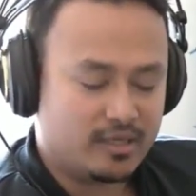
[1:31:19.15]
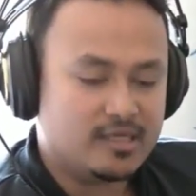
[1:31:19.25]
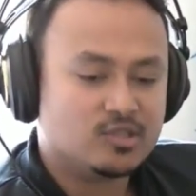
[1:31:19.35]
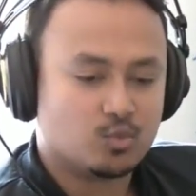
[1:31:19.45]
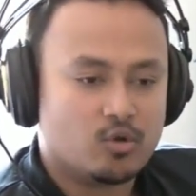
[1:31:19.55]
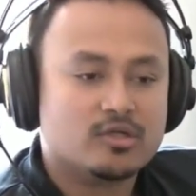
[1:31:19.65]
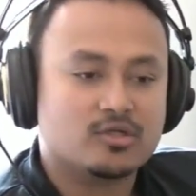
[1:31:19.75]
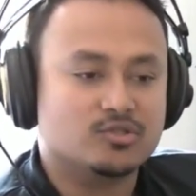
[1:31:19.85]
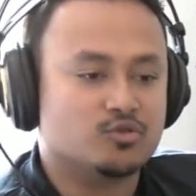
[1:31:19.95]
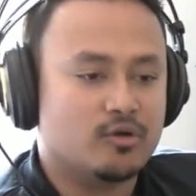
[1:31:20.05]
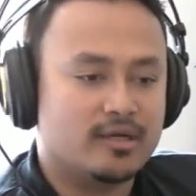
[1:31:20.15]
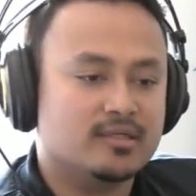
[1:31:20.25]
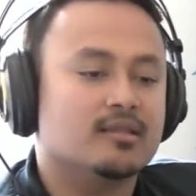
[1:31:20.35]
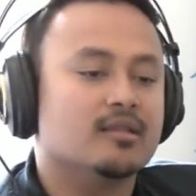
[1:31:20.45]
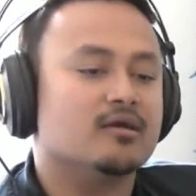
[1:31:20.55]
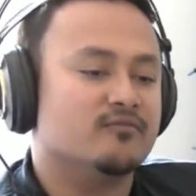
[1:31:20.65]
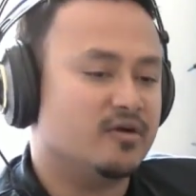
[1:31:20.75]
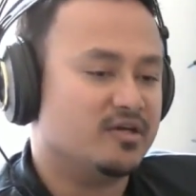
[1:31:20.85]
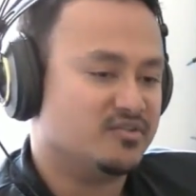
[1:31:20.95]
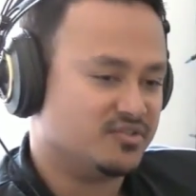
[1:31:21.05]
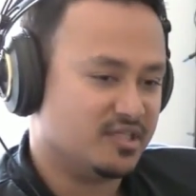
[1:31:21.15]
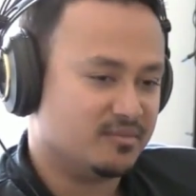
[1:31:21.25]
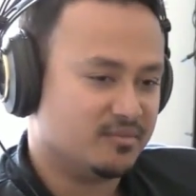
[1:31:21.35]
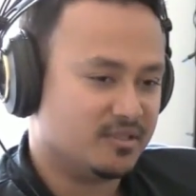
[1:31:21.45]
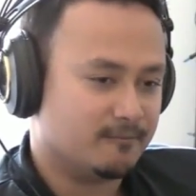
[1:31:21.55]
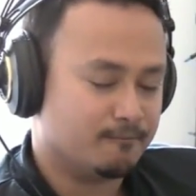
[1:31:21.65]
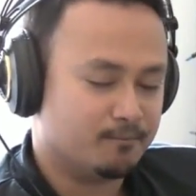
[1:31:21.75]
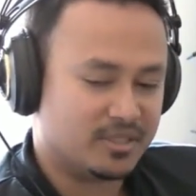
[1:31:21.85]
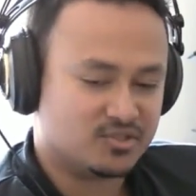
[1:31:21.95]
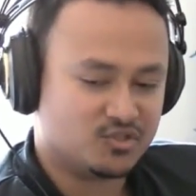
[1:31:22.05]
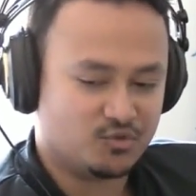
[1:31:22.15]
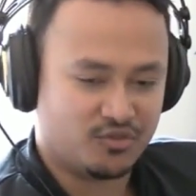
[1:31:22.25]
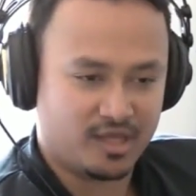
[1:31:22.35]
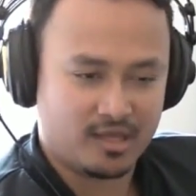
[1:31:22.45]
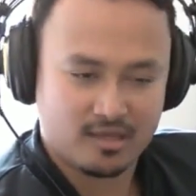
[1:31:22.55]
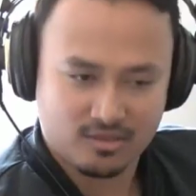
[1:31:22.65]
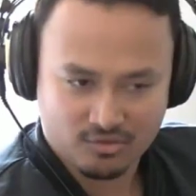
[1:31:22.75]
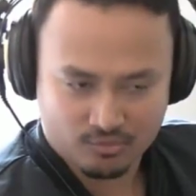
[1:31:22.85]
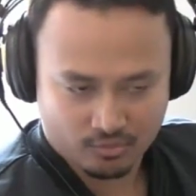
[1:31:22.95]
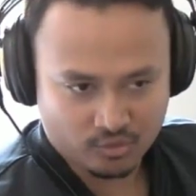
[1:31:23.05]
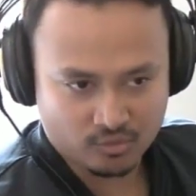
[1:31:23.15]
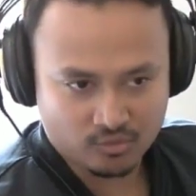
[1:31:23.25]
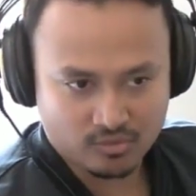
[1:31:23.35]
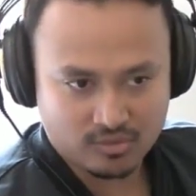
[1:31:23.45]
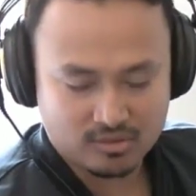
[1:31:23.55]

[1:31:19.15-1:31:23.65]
each word could try to clarify the statement but to think it through